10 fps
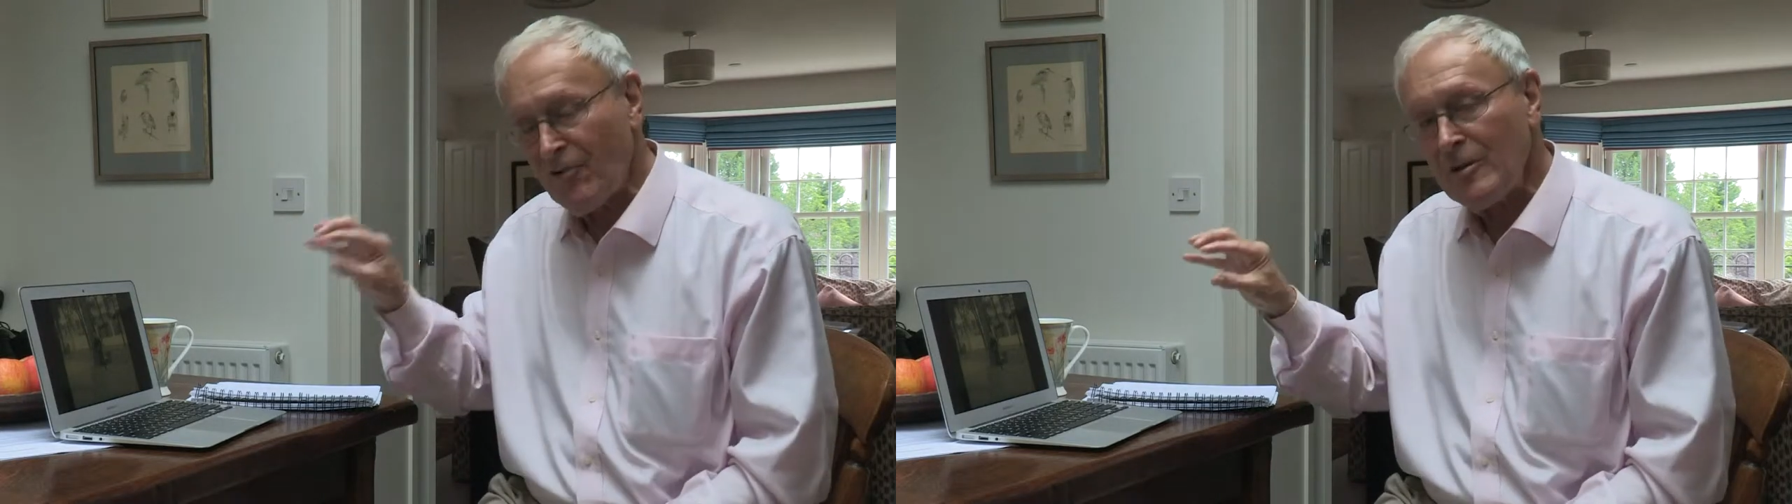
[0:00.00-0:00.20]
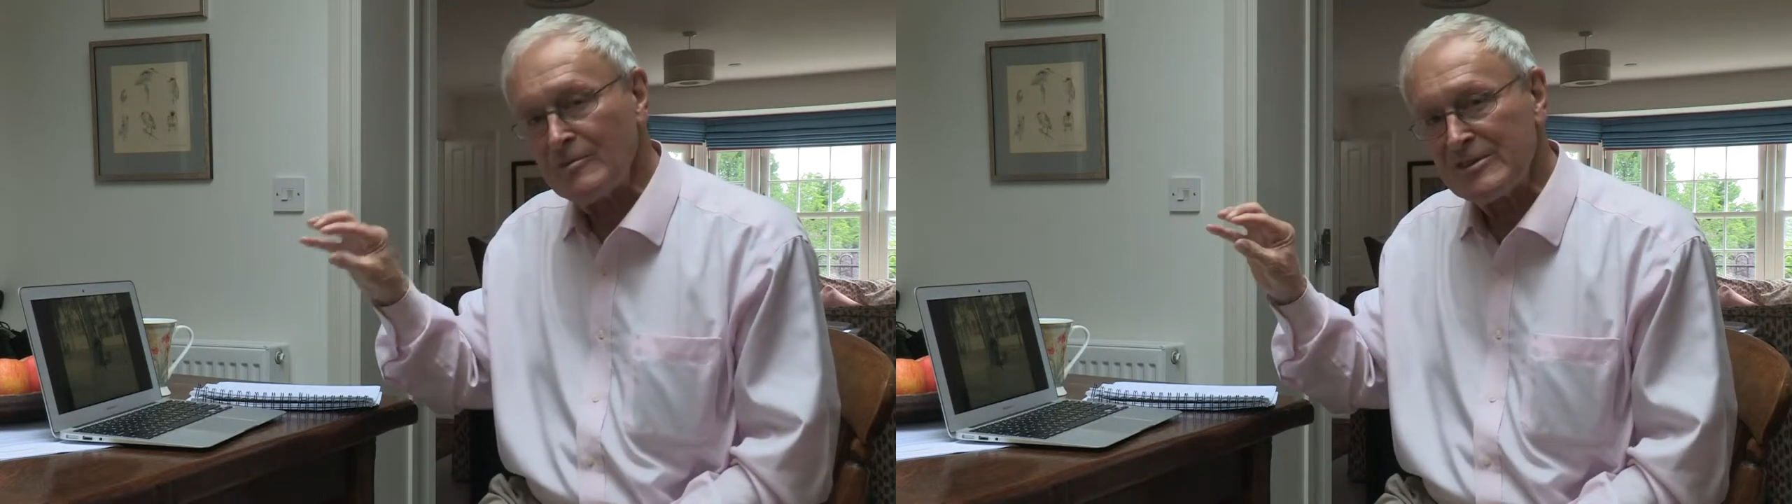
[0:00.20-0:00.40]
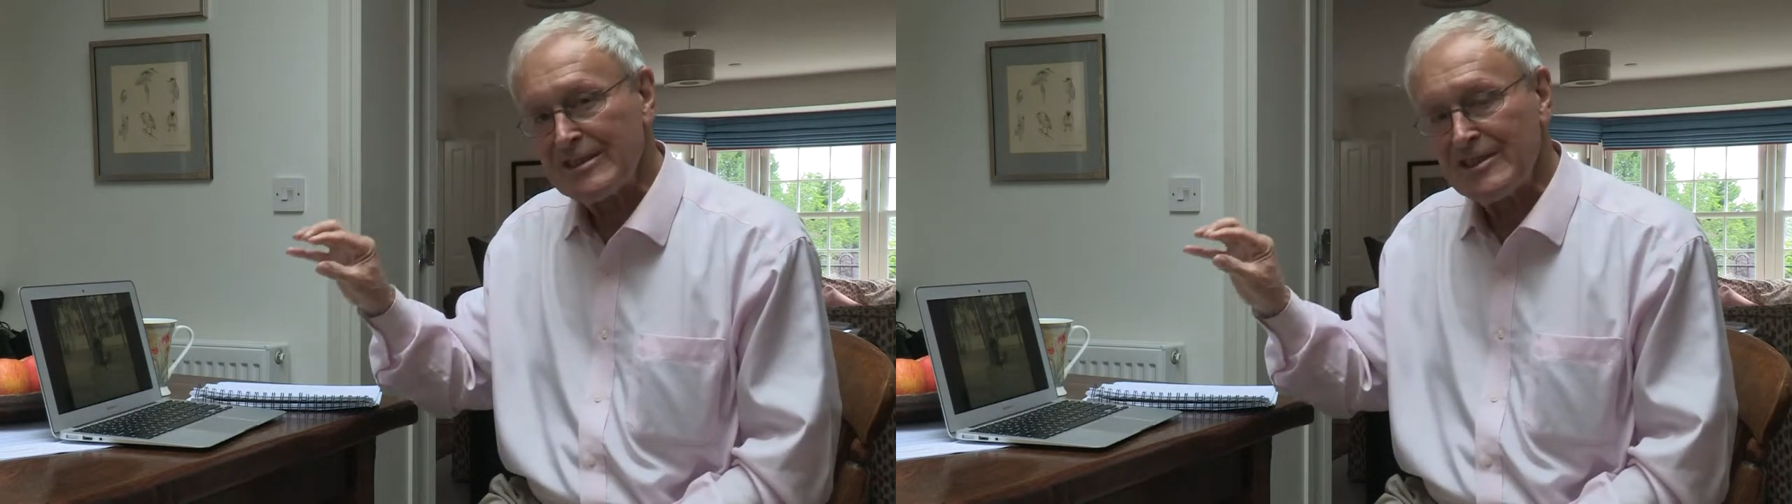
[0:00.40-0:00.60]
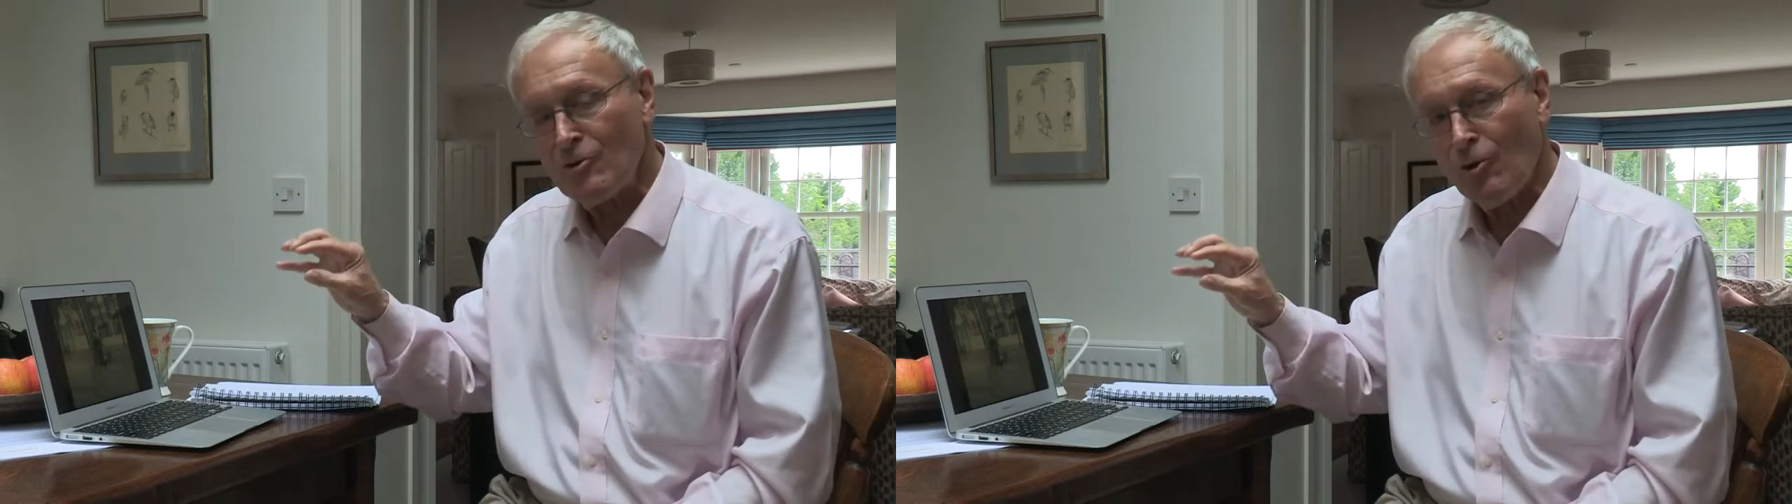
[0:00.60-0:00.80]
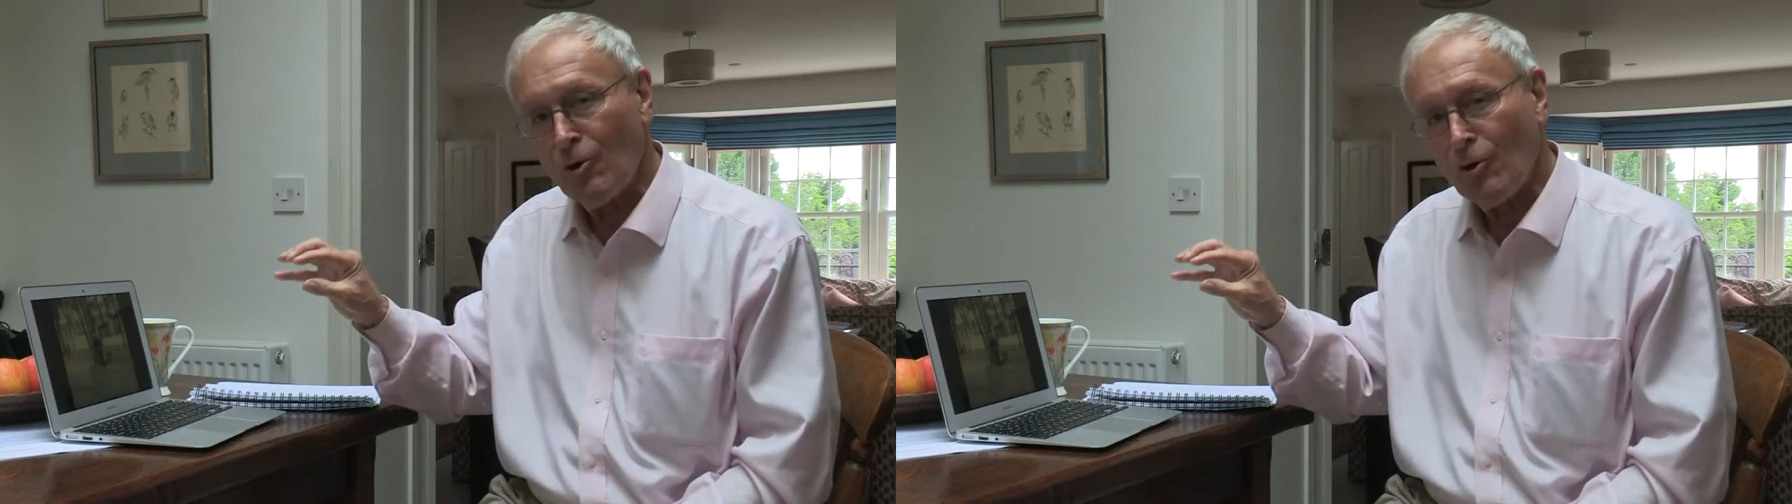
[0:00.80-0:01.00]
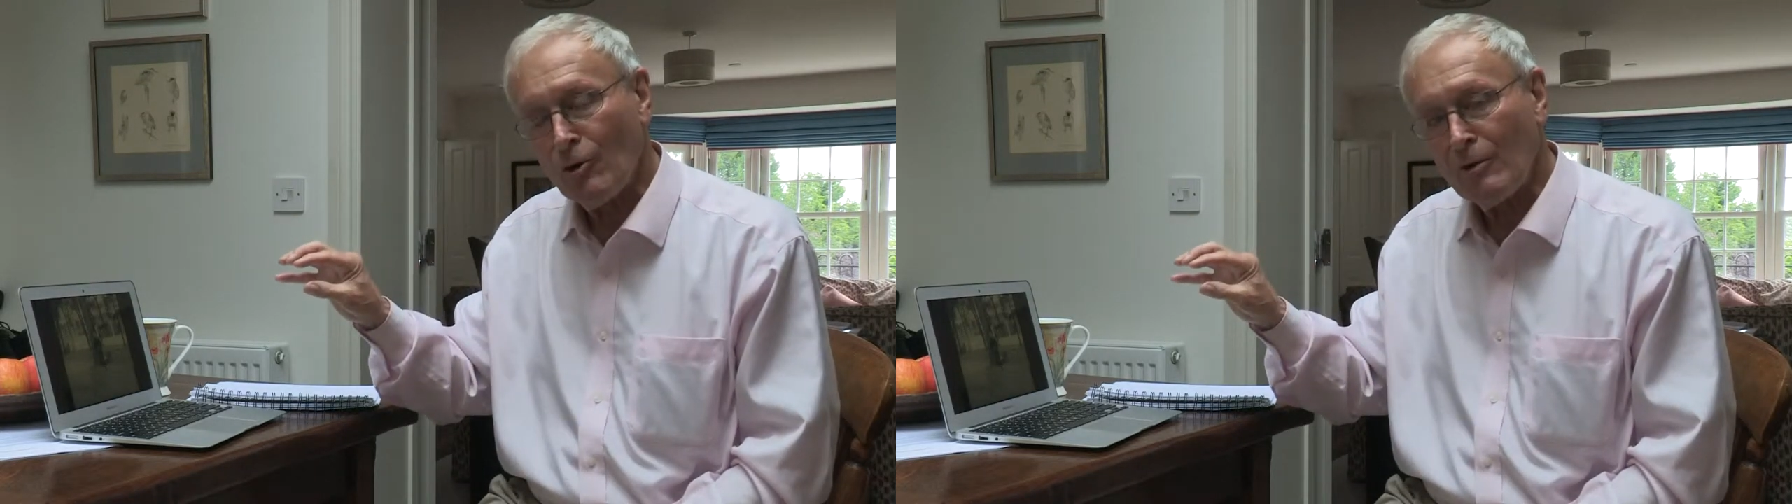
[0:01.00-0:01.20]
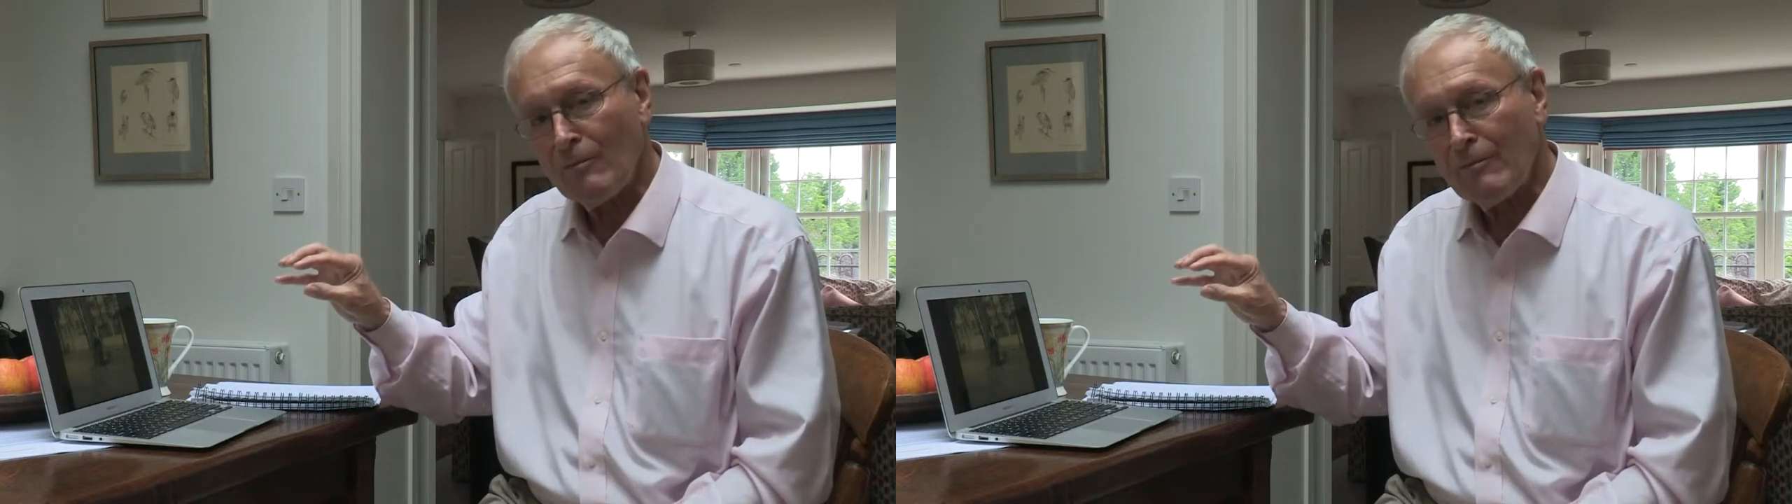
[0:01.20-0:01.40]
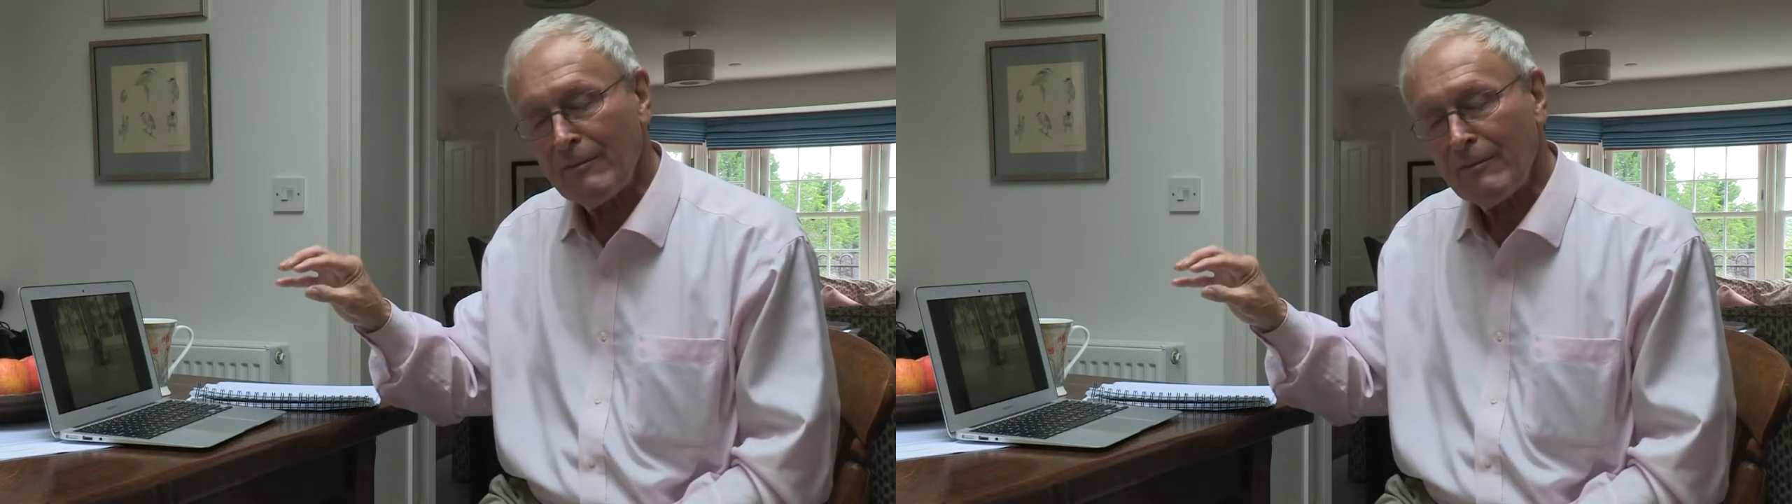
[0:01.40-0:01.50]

film says it all